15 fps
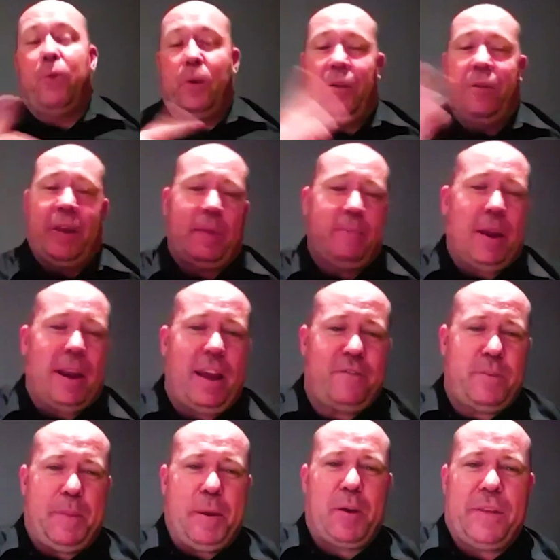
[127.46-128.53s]
well, then I'm going to have
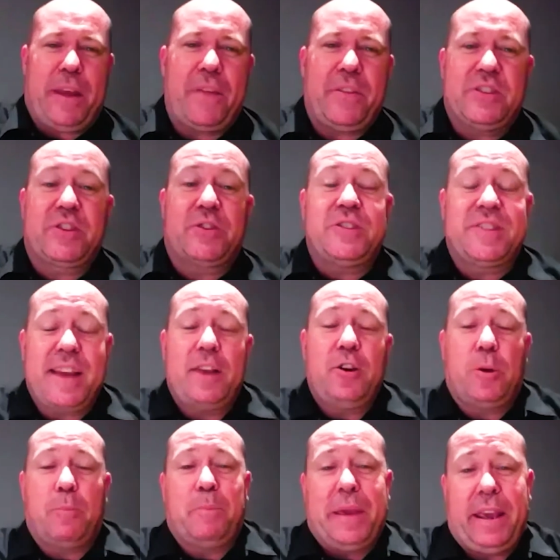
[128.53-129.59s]
to pick on the others because they're
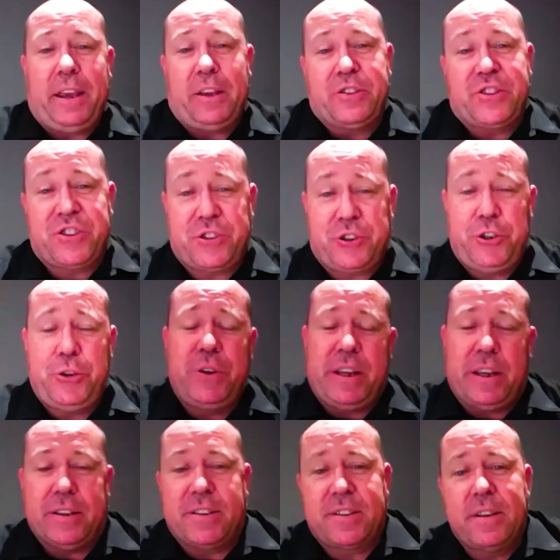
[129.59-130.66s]
not being as
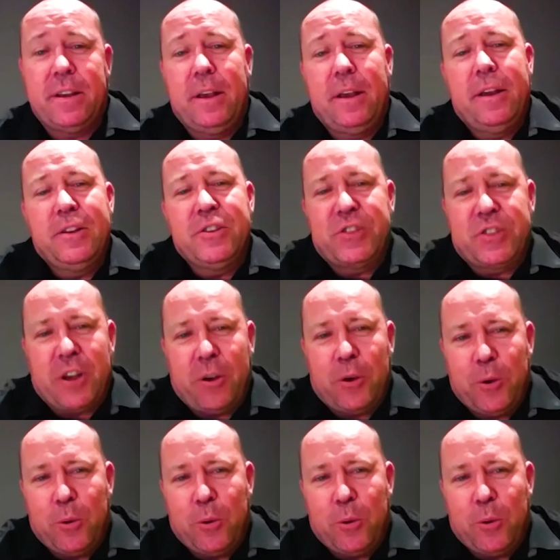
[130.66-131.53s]
studious. So,